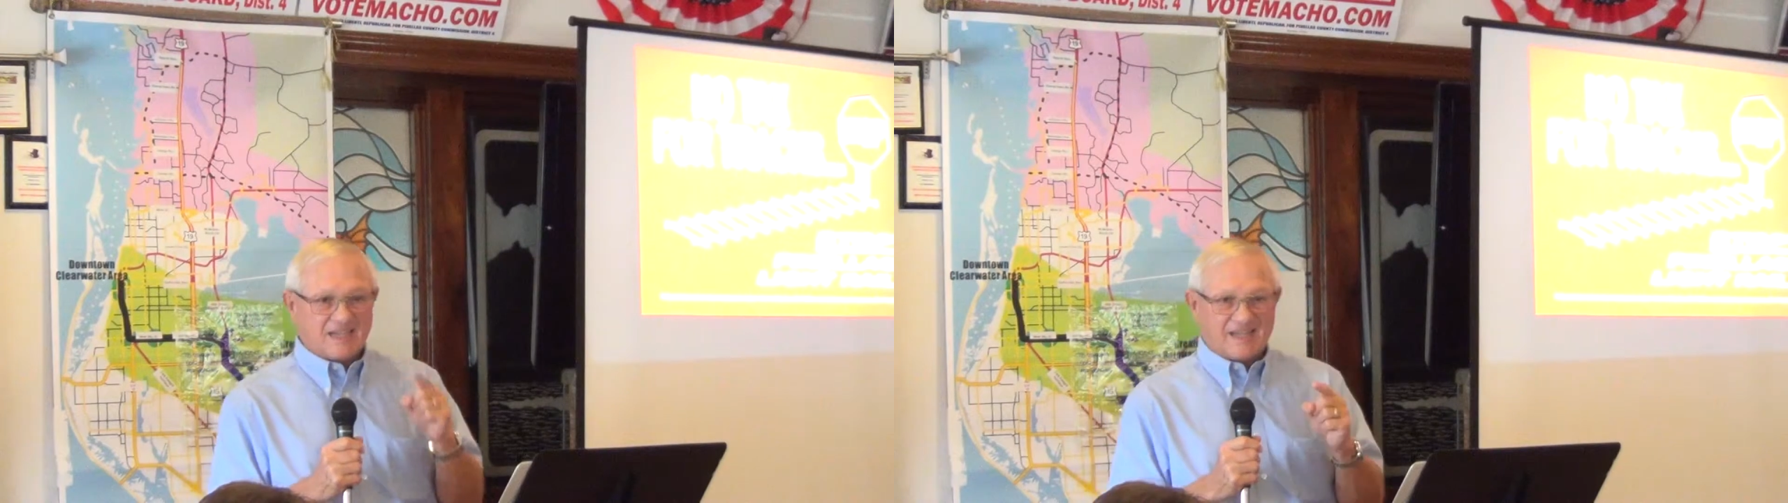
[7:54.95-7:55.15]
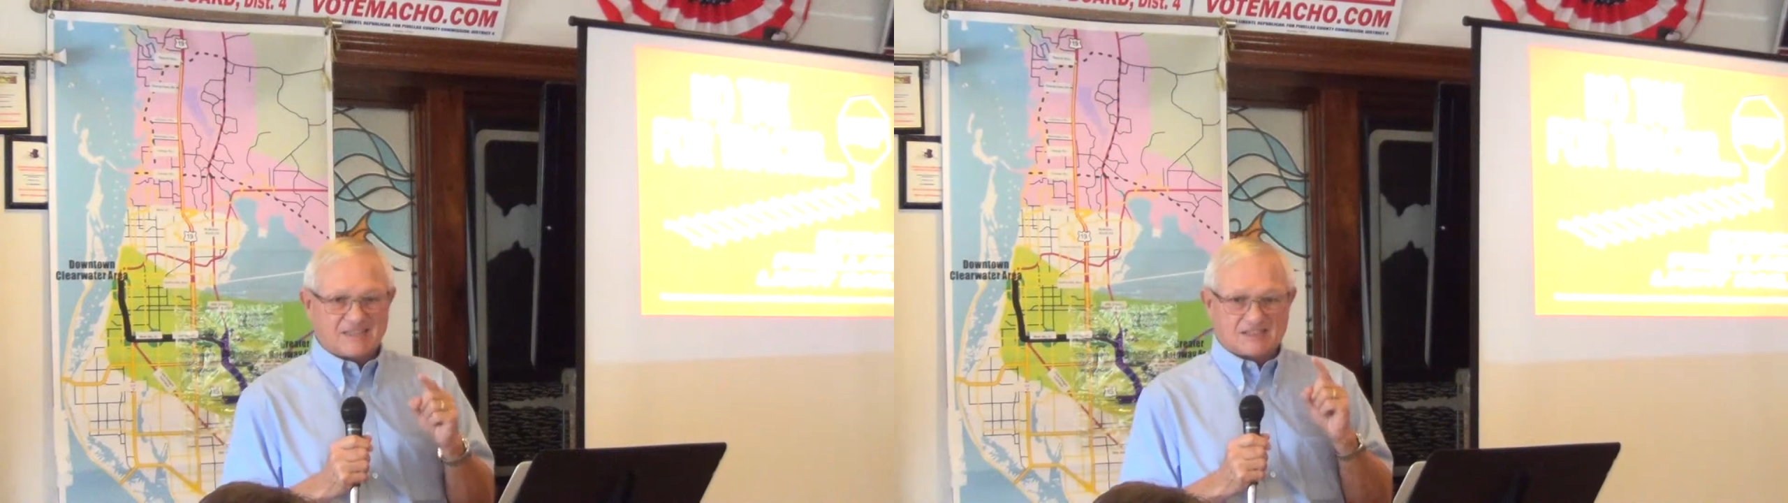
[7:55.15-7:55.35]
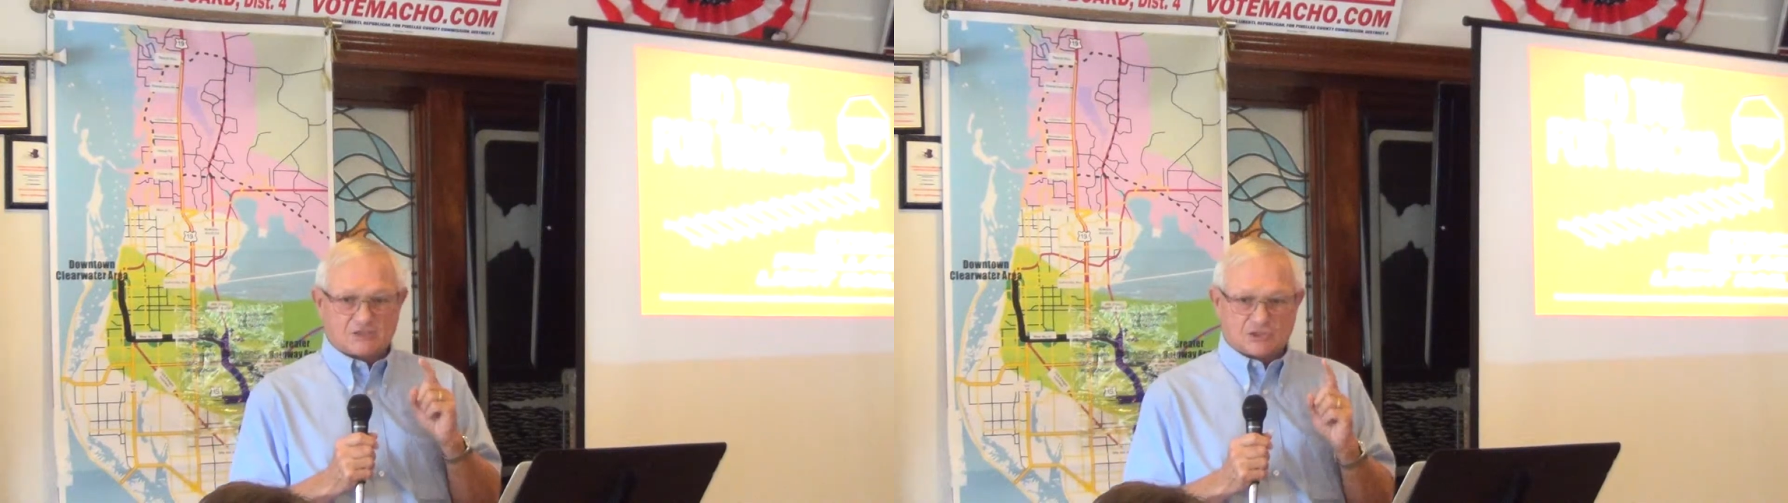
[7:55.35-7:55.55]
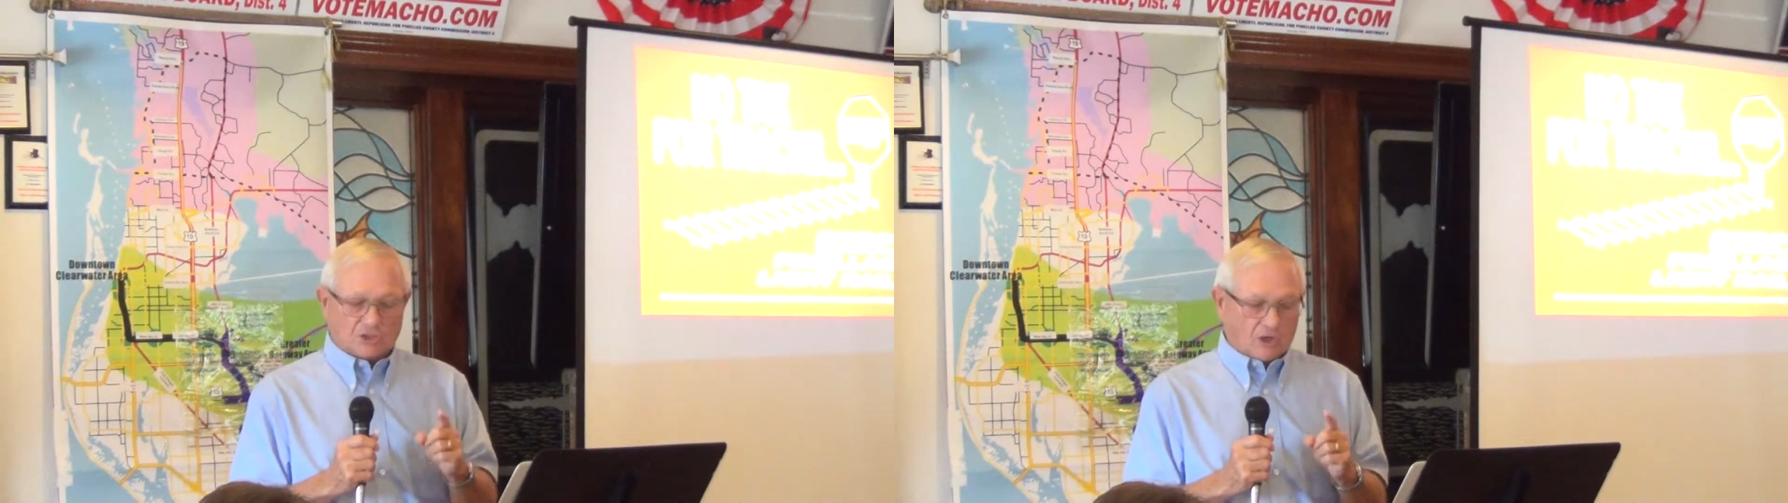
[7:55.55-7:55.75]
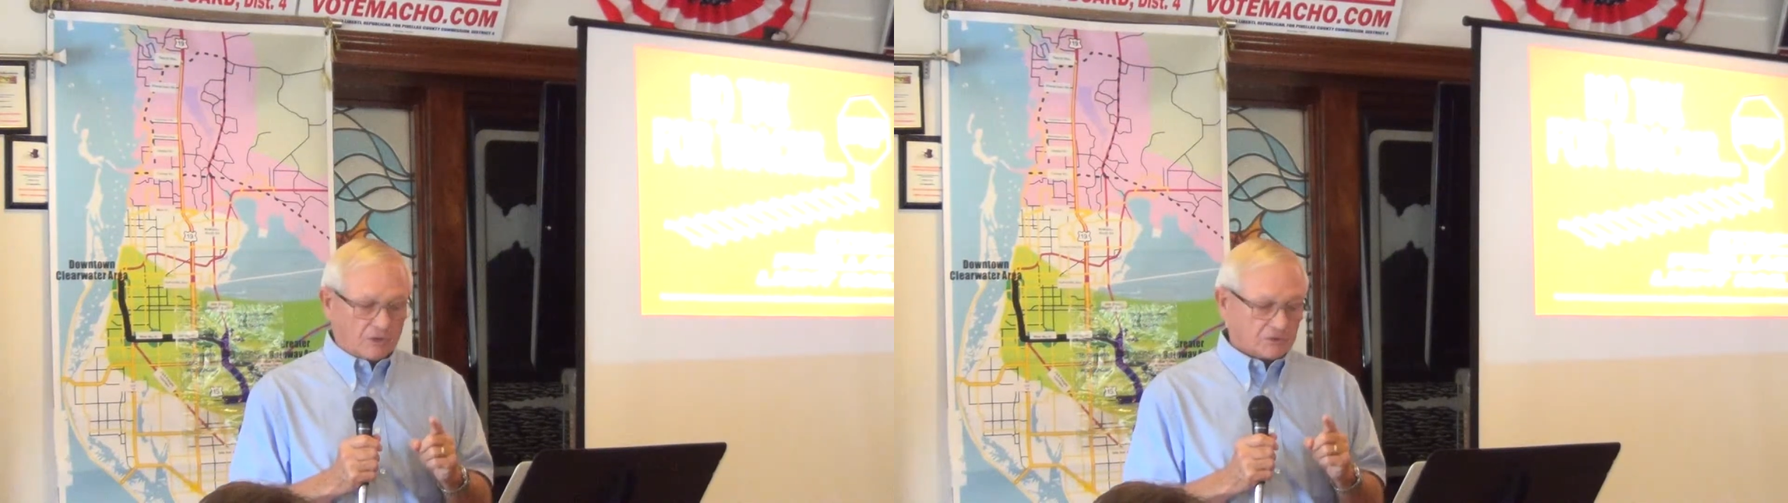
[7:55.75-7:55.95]
tax
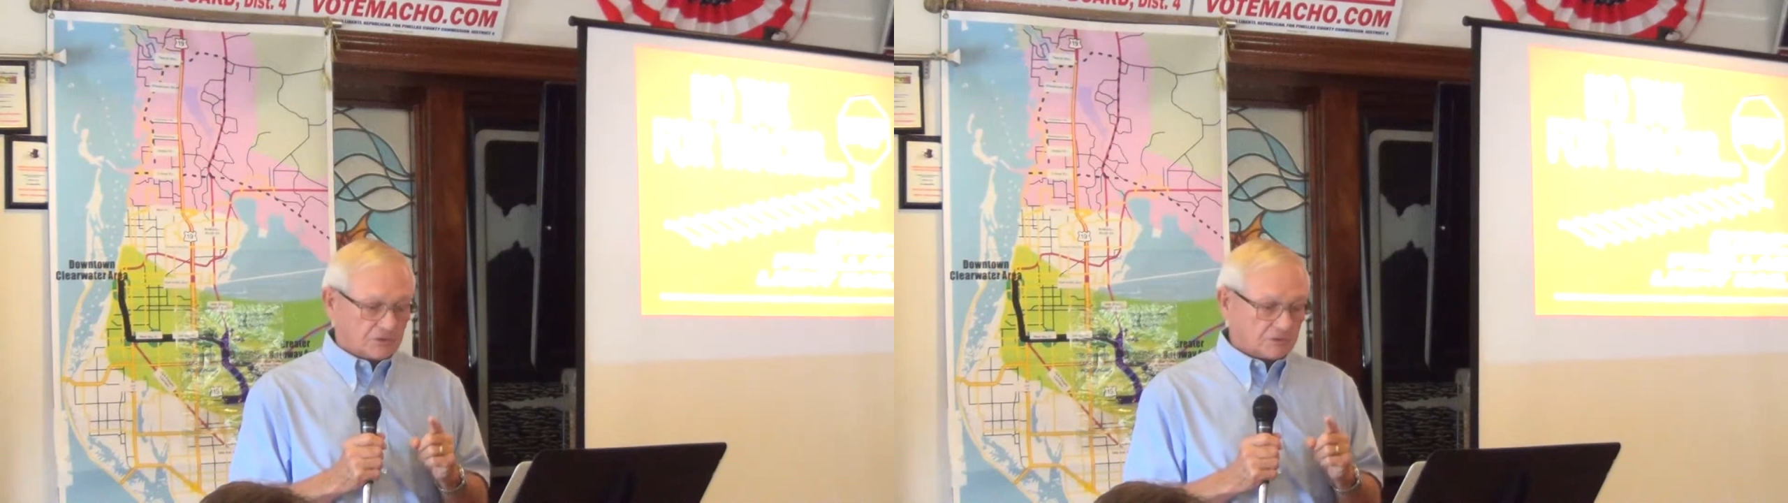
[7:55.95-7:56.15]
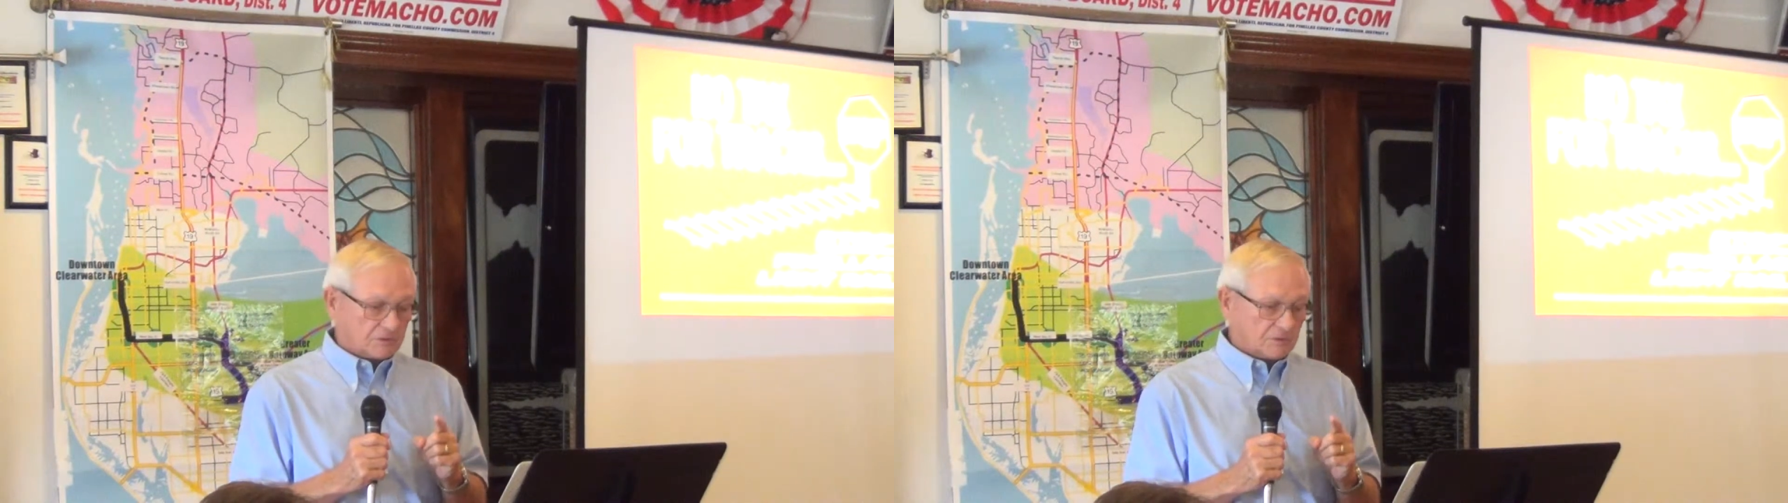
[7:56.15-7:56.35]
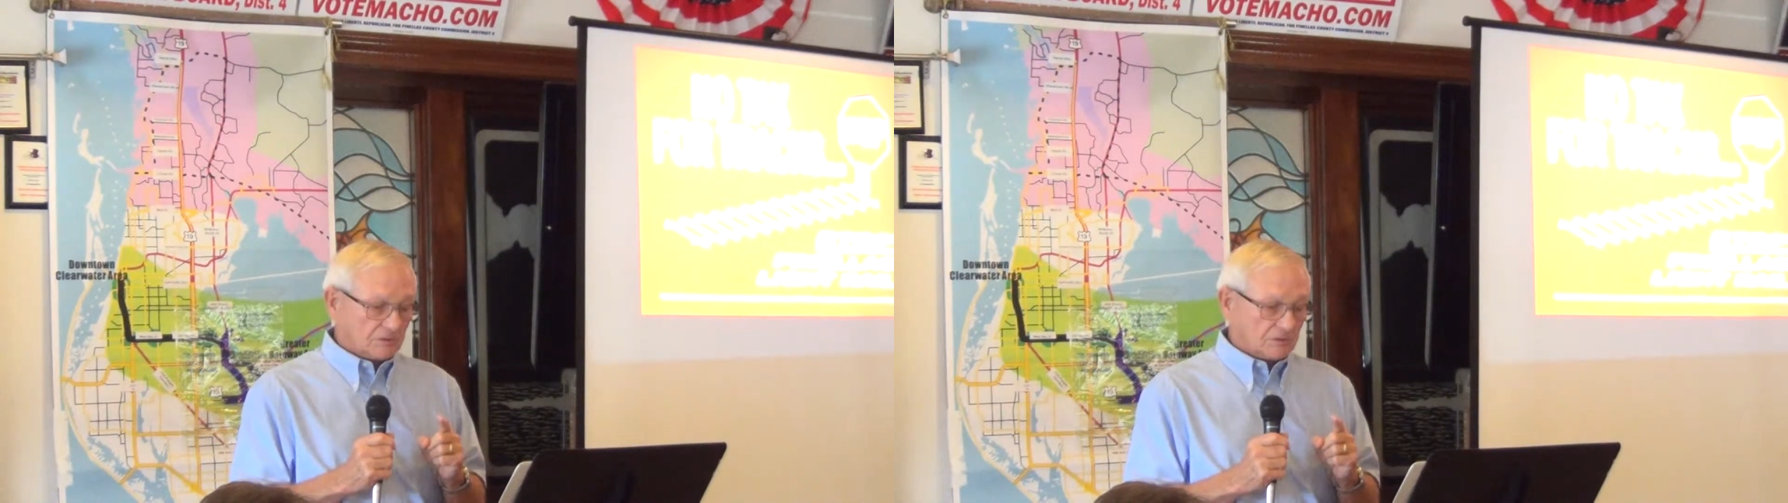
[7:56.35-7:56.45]
starts,